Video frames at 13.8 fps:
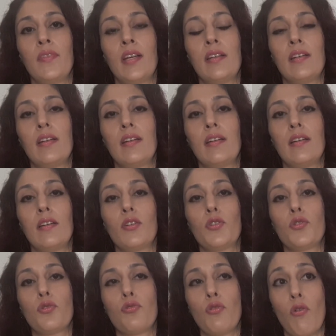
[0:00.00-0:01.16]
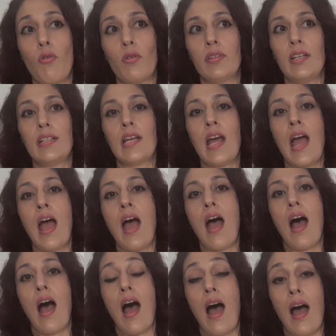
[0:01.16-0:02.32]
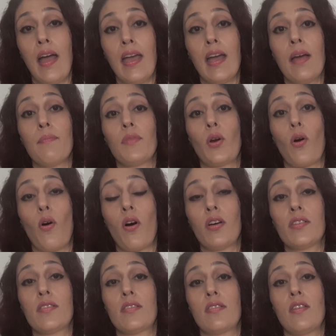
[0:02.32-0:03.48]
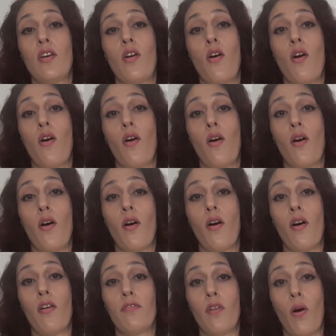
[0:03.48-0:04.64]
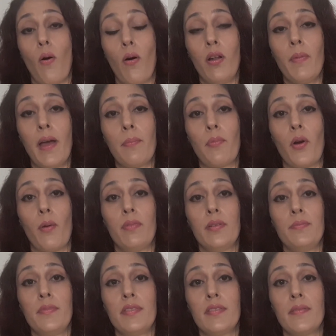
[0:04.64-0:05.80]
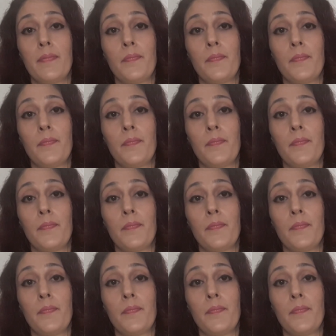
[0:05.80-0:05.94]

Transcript: that to know that I am the cause of all my problems